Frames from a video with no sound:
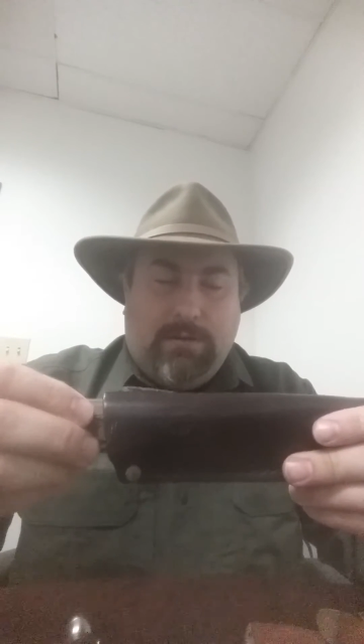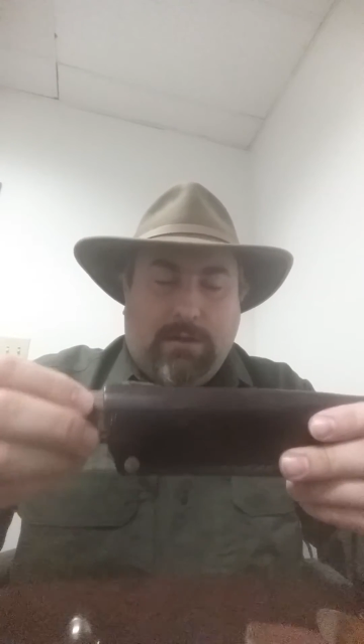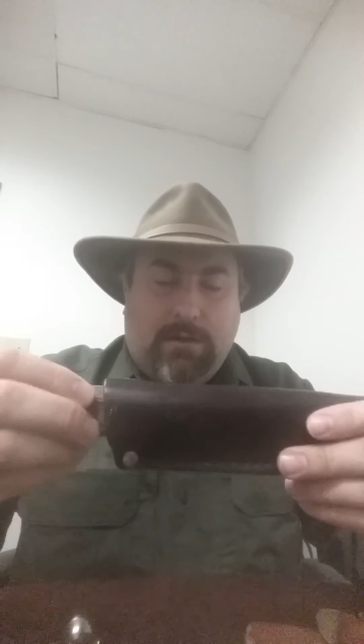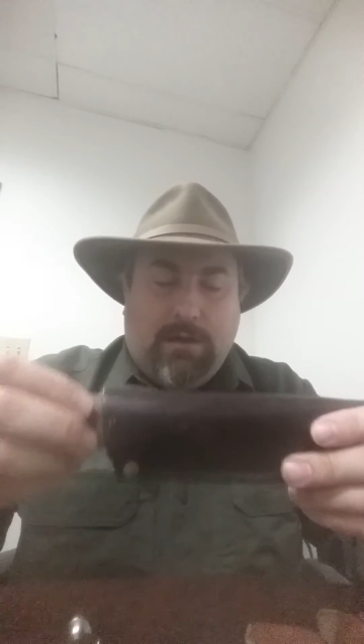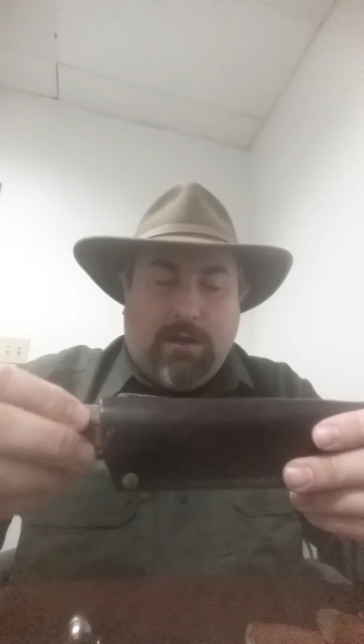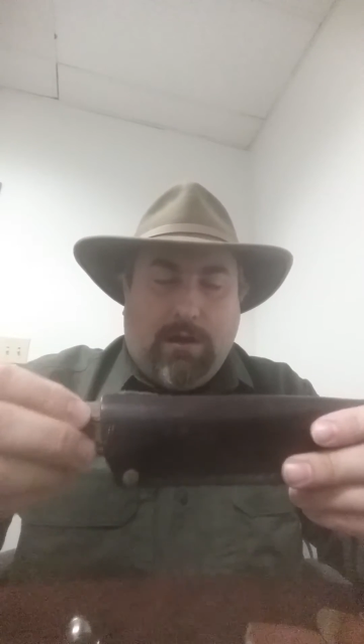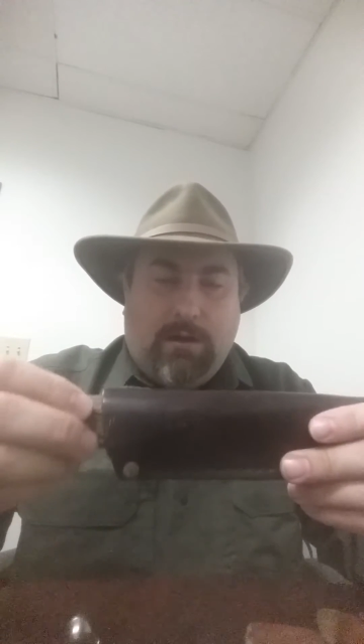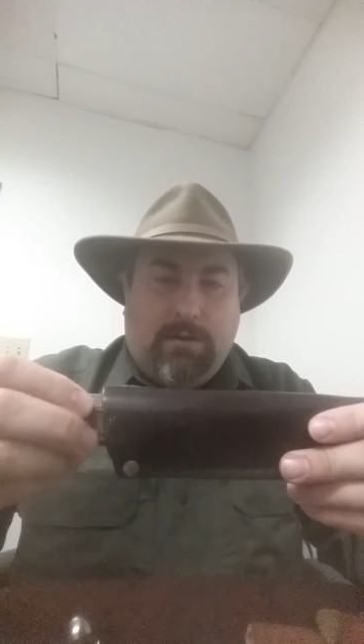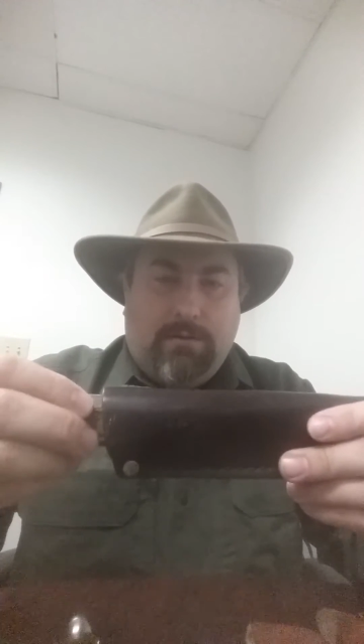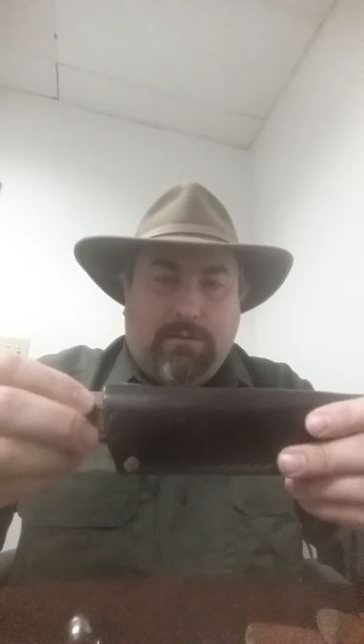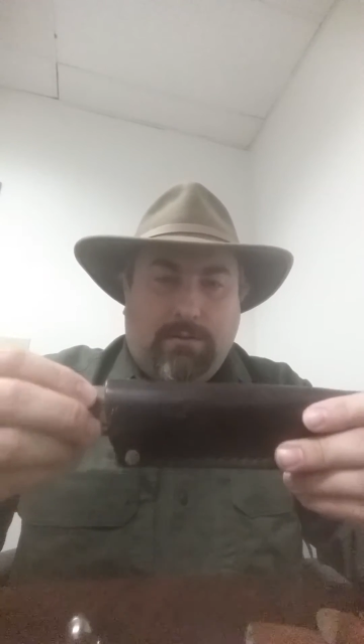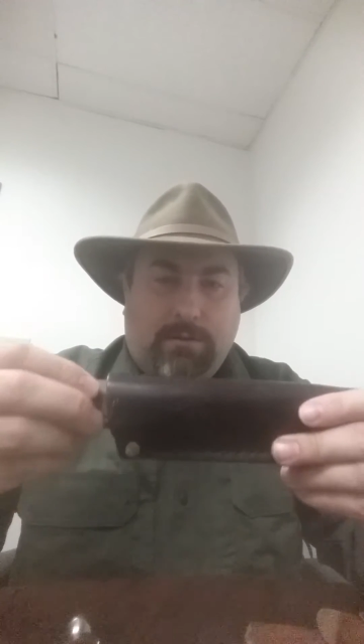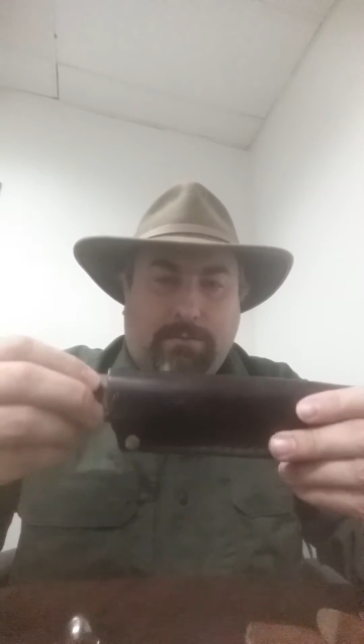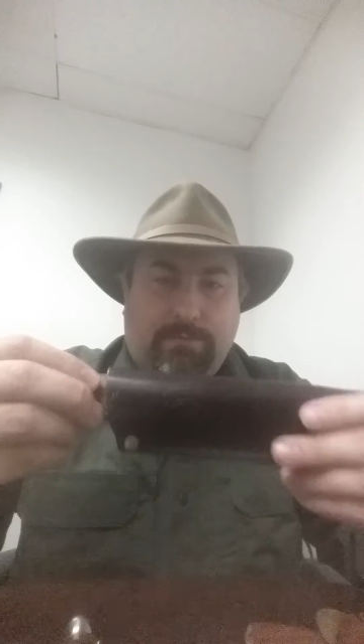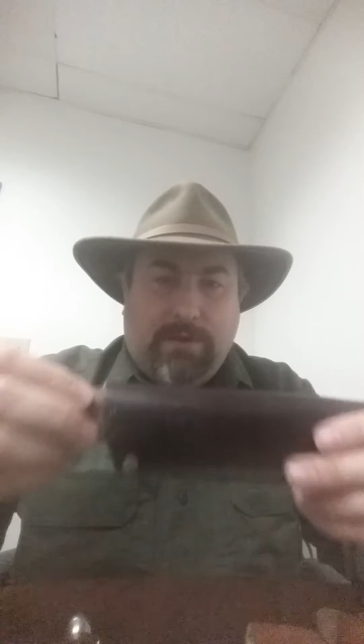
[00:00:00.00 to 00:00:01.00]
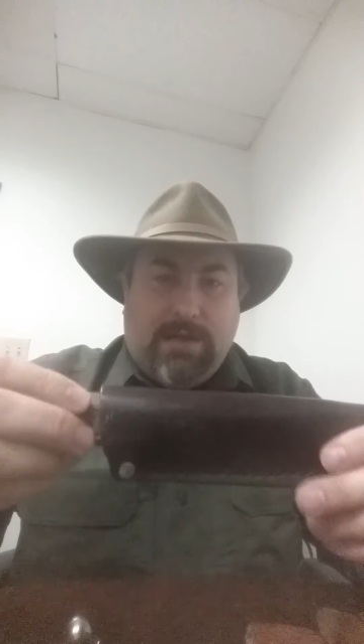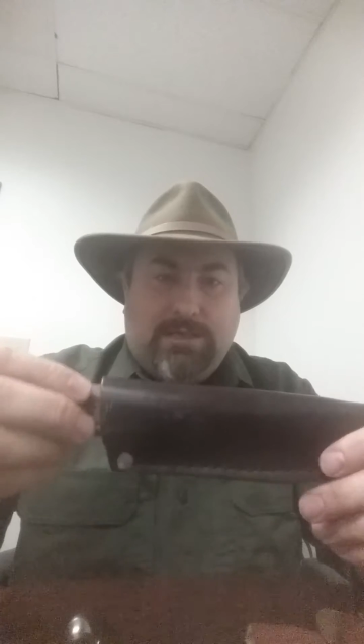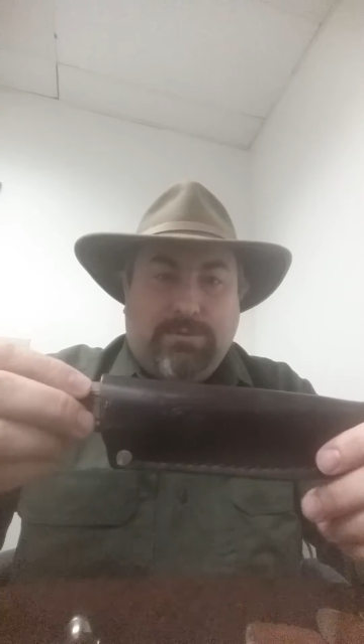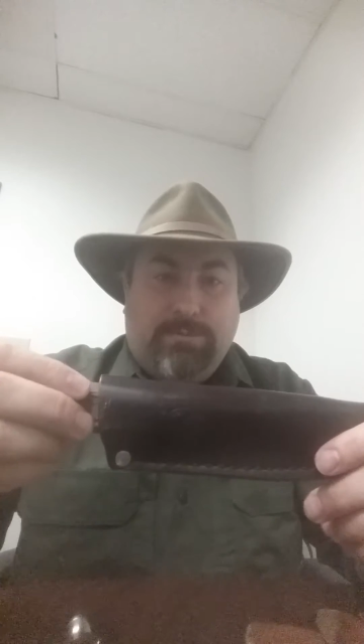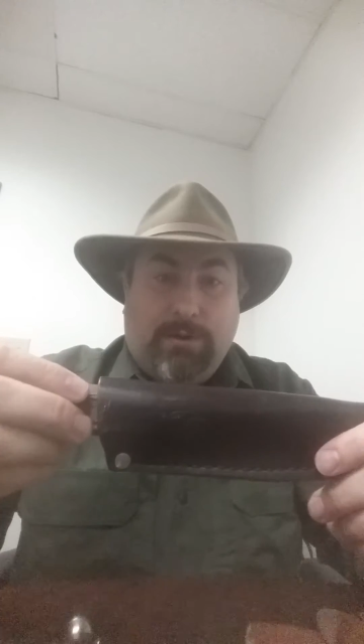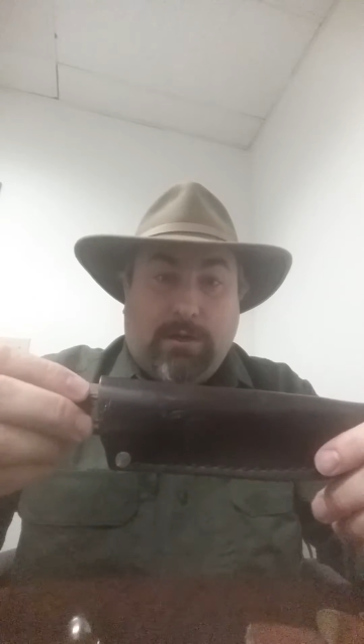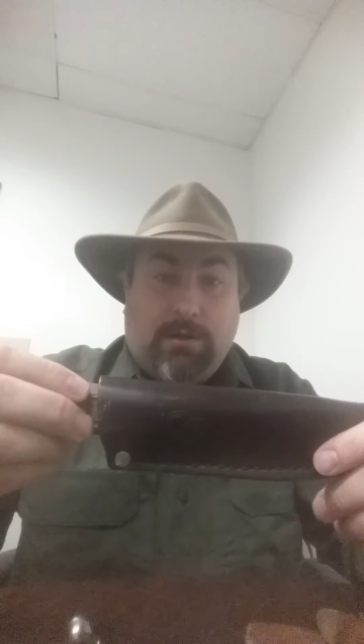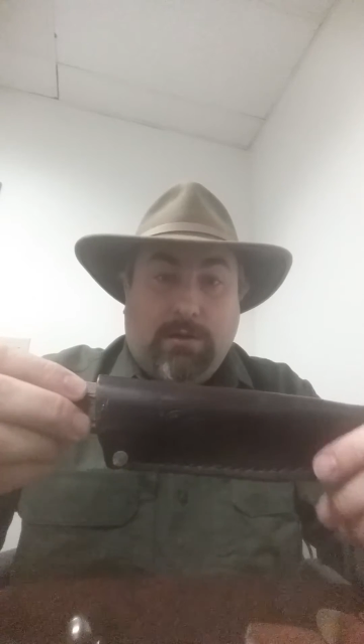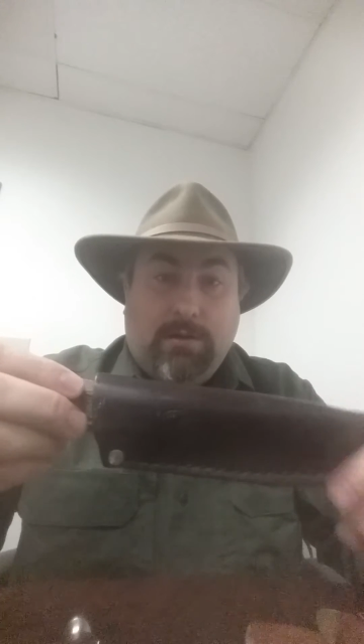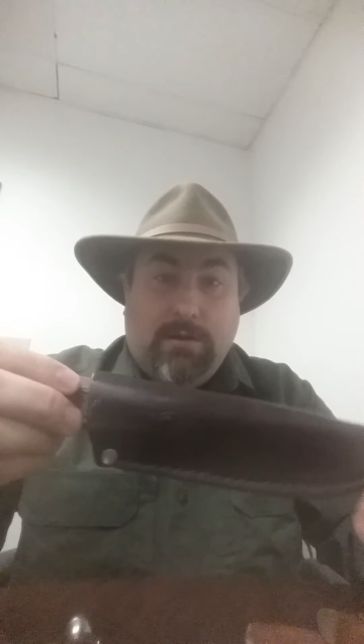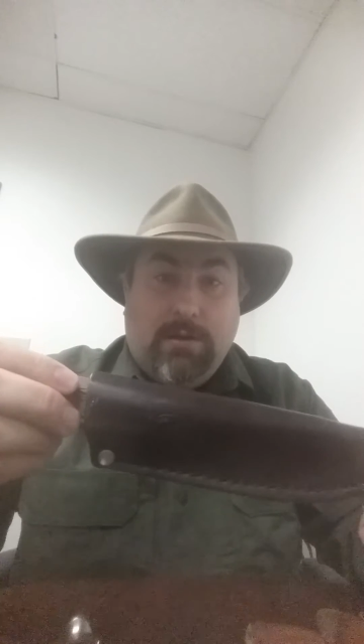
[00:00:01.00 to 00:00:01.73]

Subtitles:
the Nesmik.